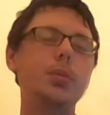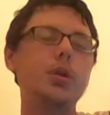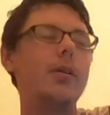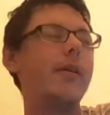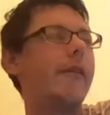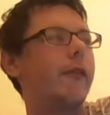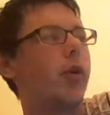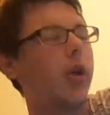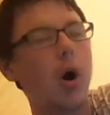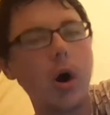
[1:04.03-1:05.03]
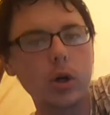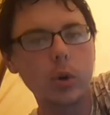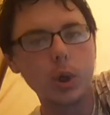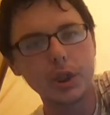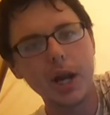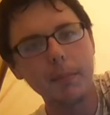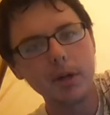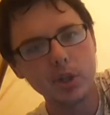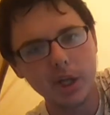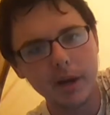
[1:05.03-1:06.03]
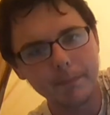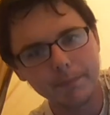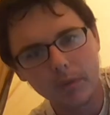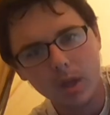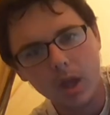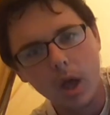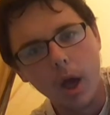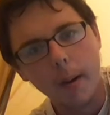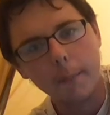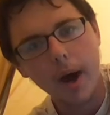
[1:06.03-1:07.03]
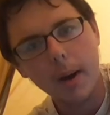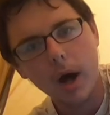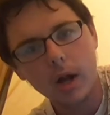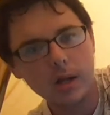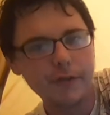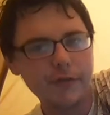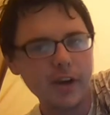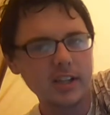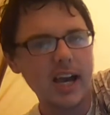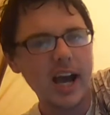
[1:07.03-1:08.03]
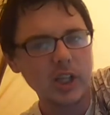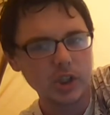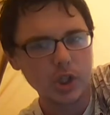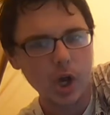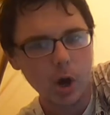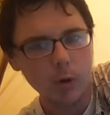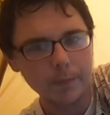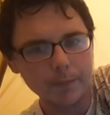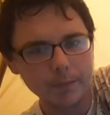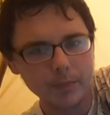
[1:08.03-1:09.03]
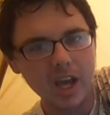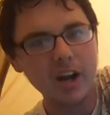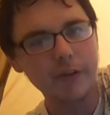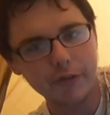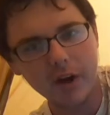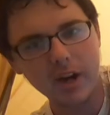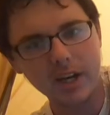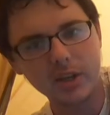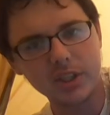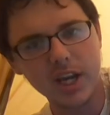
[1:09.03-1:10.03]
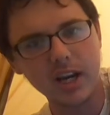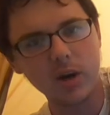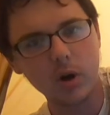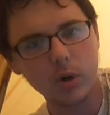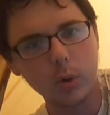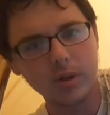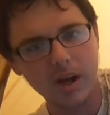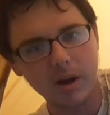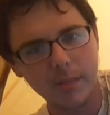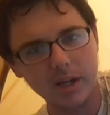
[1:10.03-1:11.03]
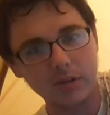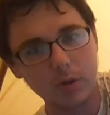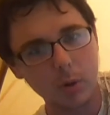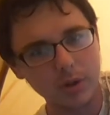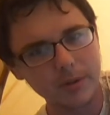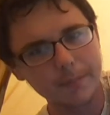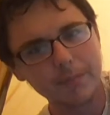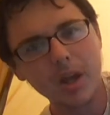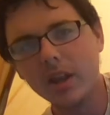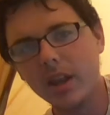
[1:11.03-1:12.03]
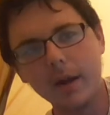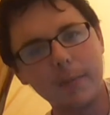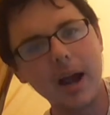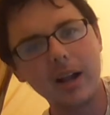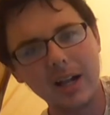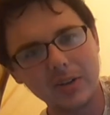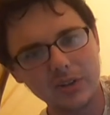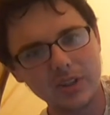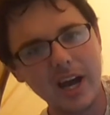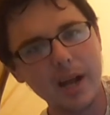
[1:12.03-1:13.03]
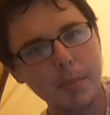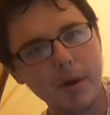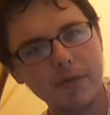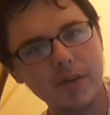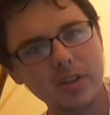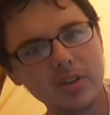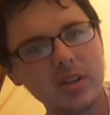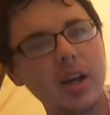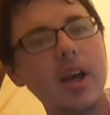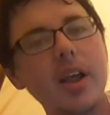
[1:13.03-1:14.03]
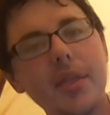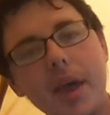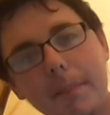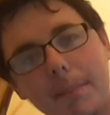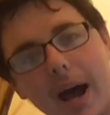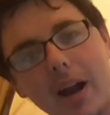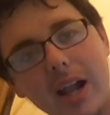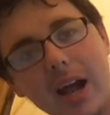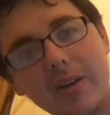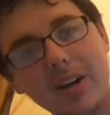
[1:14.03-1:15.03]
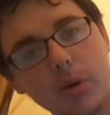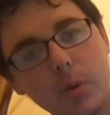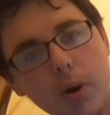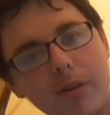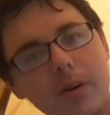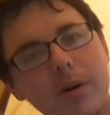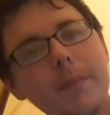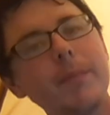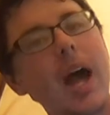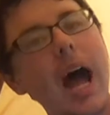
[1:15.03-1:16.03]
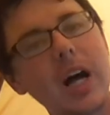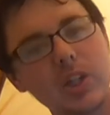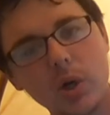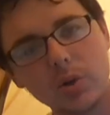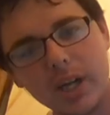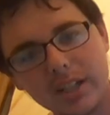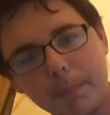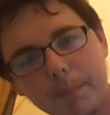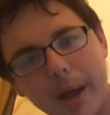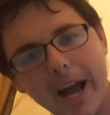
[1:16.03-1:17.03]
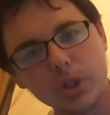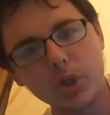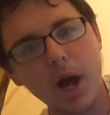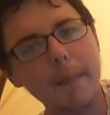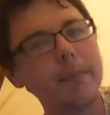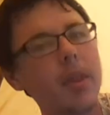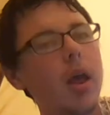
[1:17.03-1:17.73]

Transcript: for the Hardcore Championship. Bob Holly defeats Al Snow in a fun, entertaining Hardcore title match, of course. They battle outside Memphis. They battle out near the river. Al Snow takes a backdrop.